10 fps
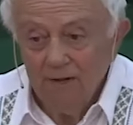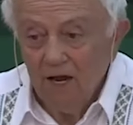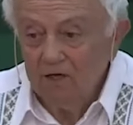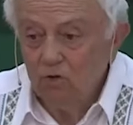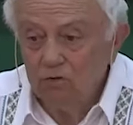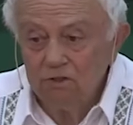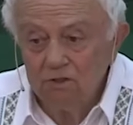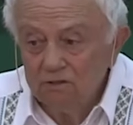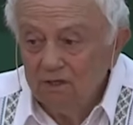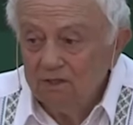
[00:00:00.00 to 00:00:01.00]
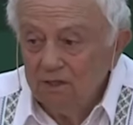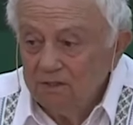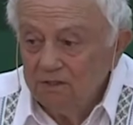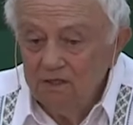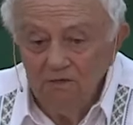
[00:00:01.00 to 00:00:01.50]
I don't
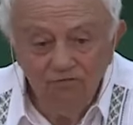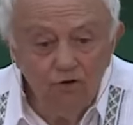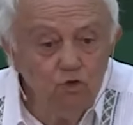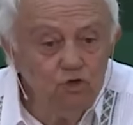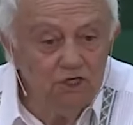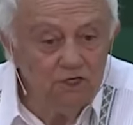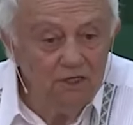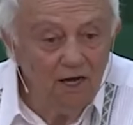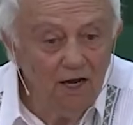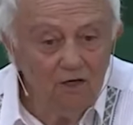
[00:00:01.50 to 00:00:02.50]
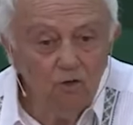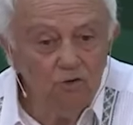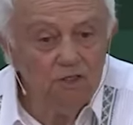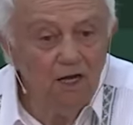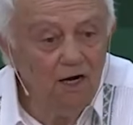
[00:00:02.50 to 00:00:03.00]
diffuse it. I
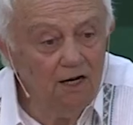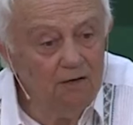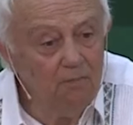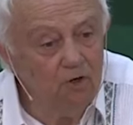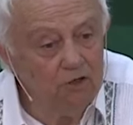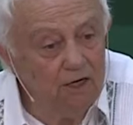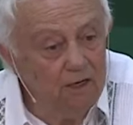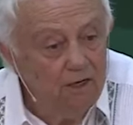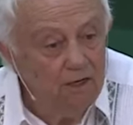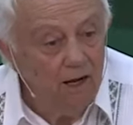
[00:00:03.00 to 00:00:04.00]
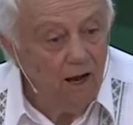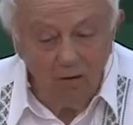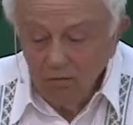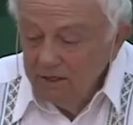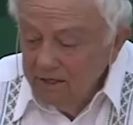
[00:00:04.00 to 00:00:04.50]
don't tell anybody. I
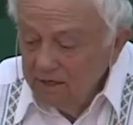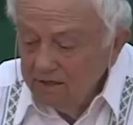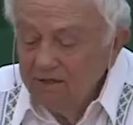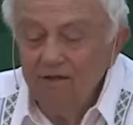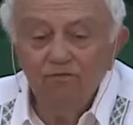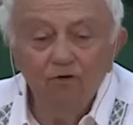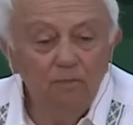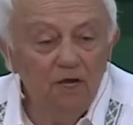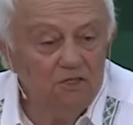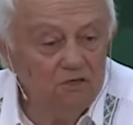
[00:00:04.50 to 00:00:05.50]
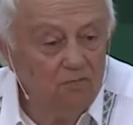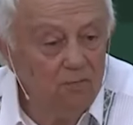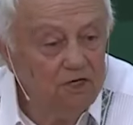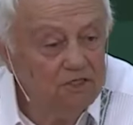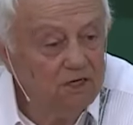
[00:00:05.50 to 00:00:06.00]
will get the information
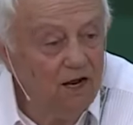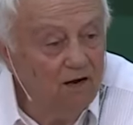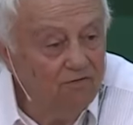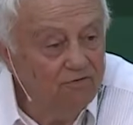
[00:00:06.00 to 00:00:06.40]
myself.